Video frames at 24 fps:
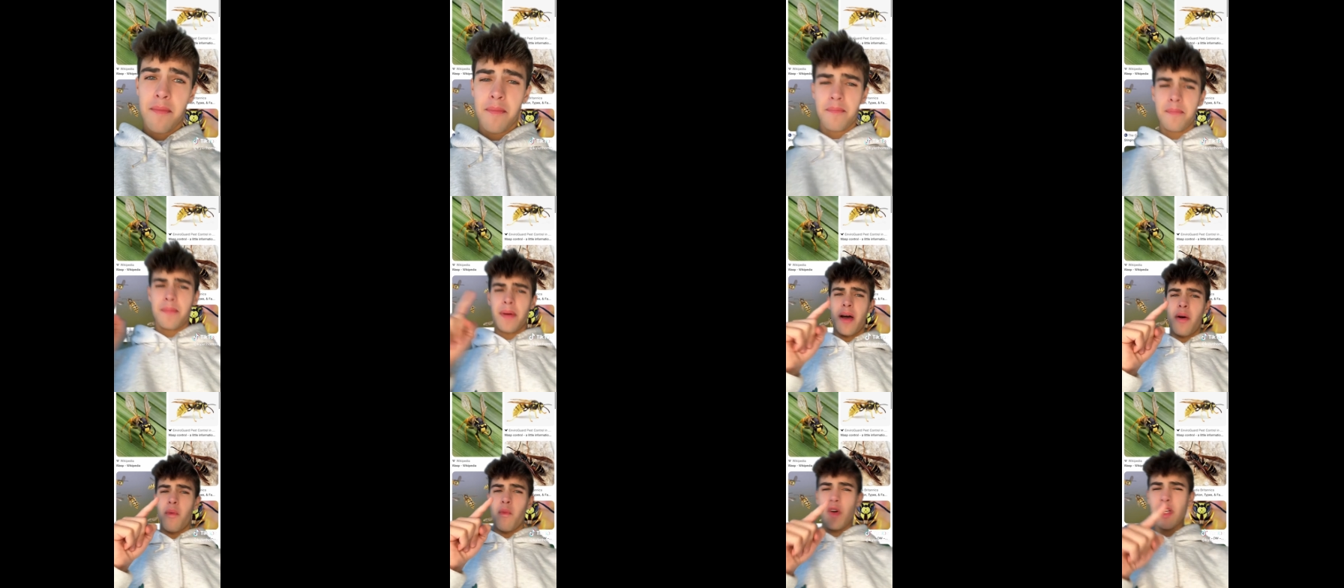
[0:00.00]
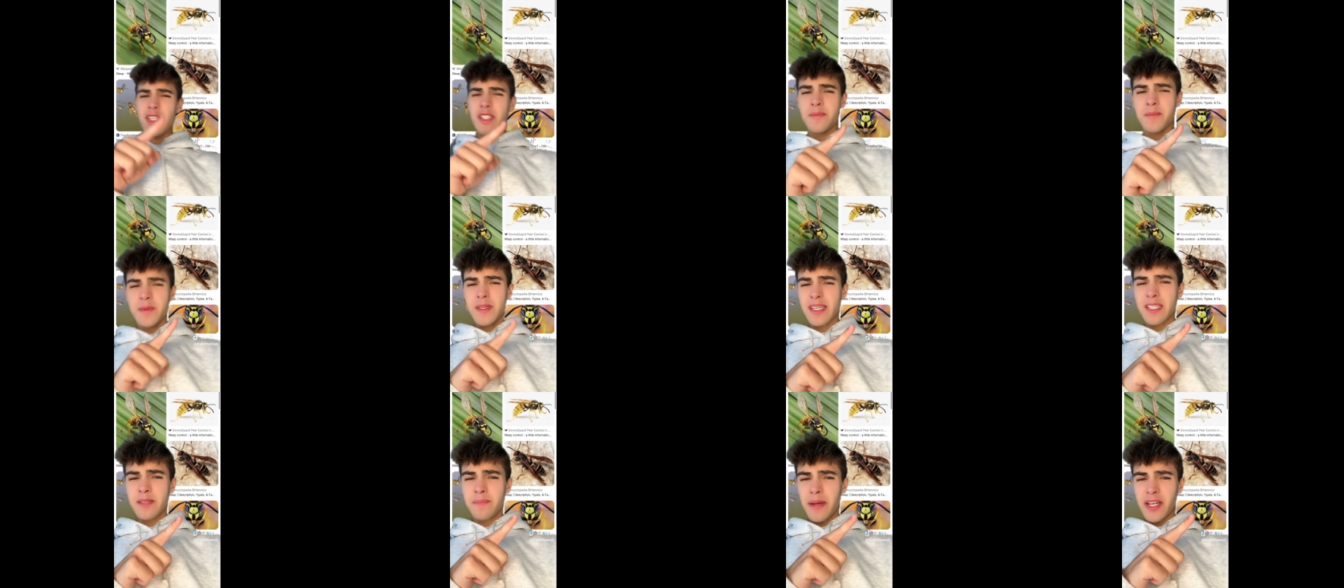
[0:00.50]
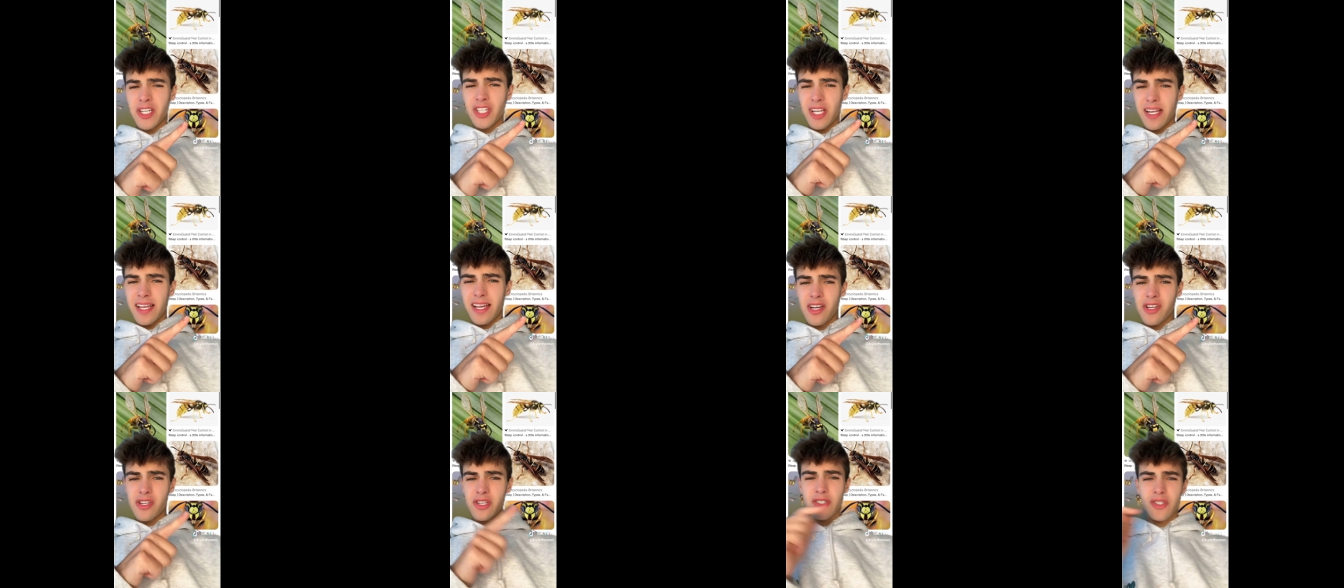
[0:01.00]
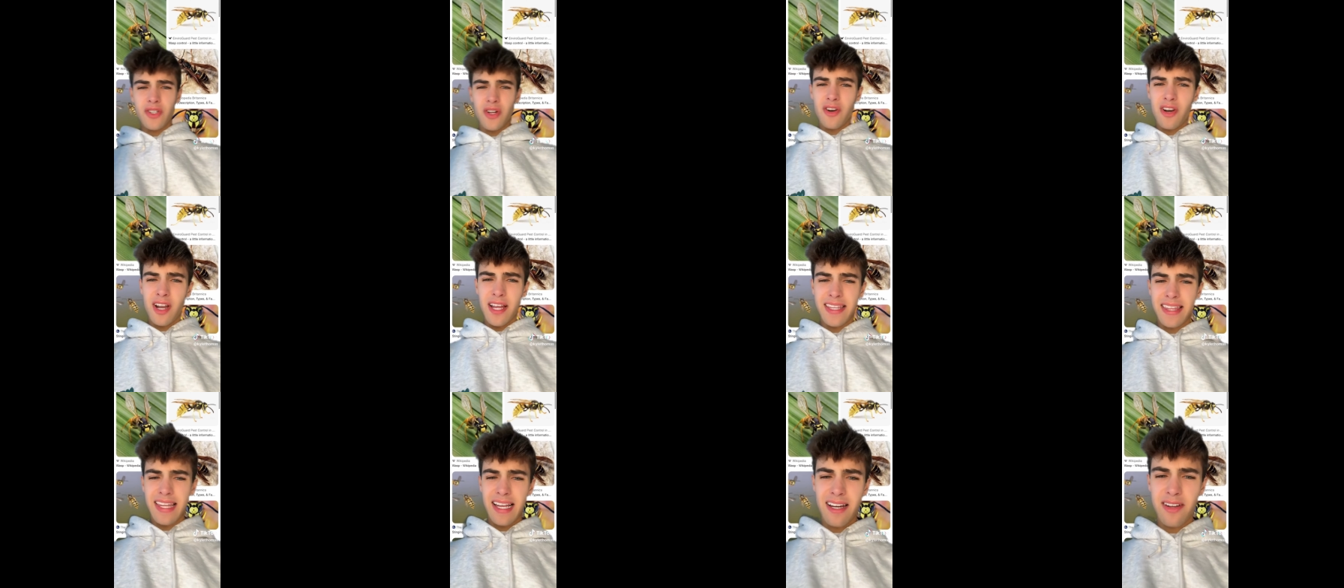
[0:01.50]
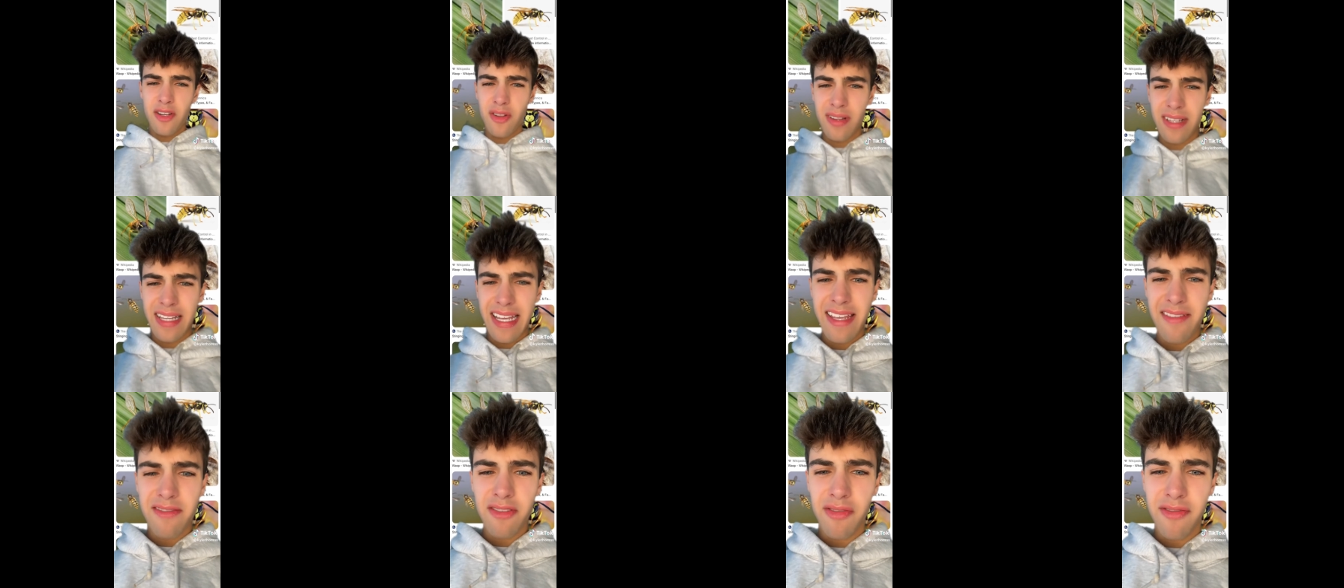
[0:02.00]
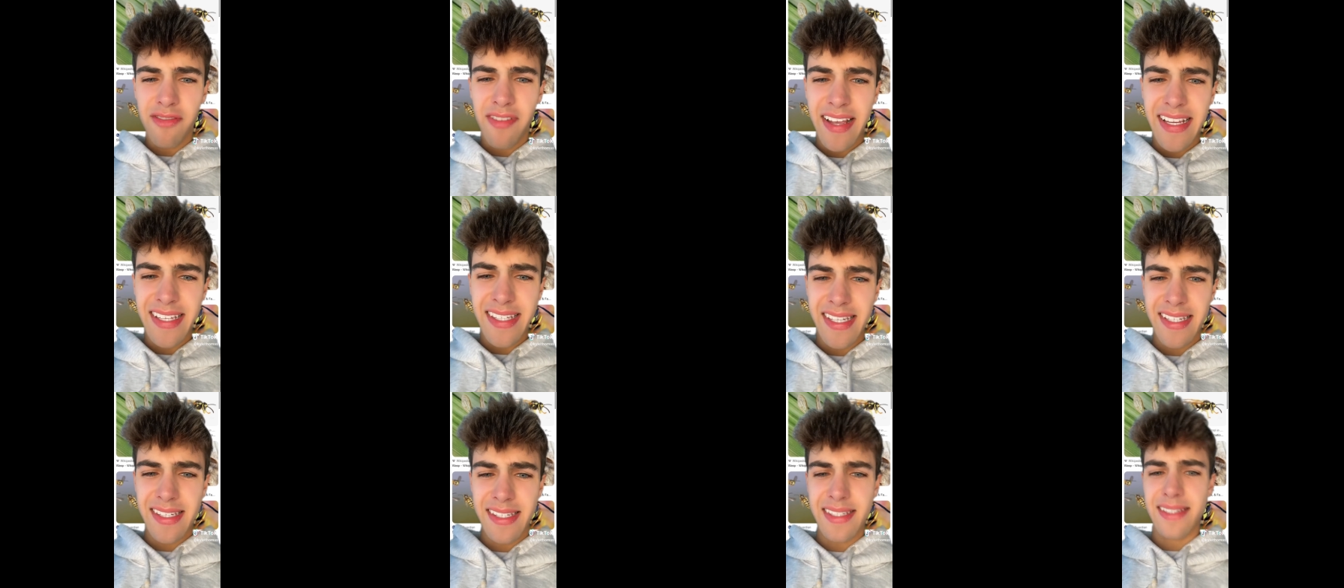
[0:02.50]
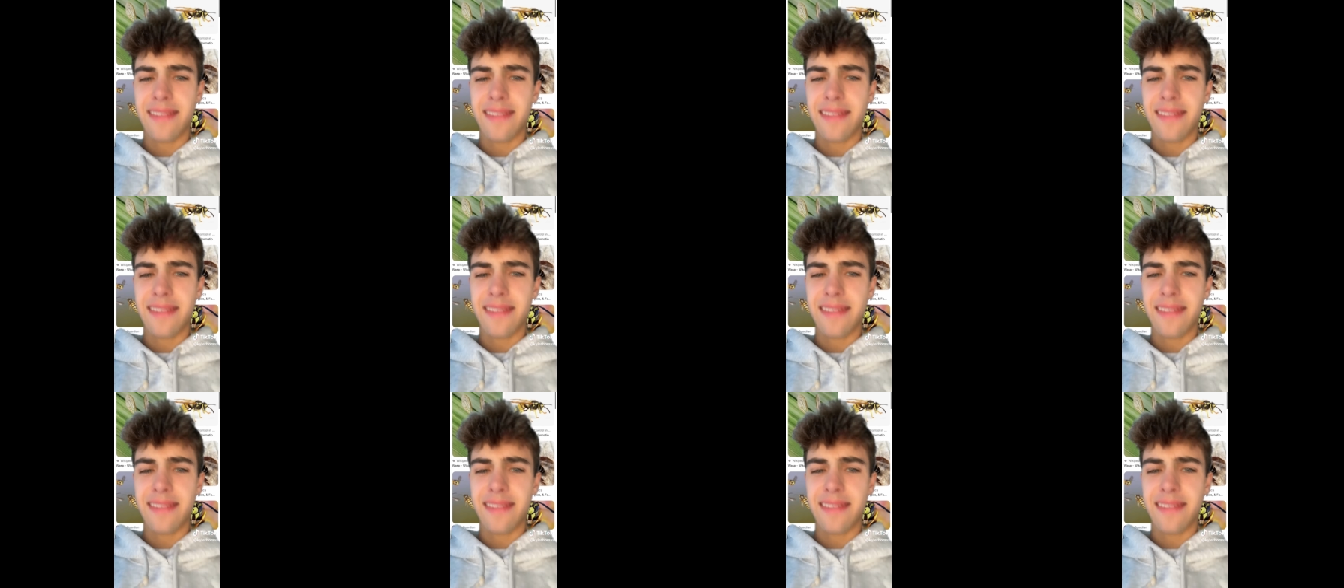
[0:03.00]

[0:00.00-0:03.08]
But wasps especially, I just don't like their little evil faces.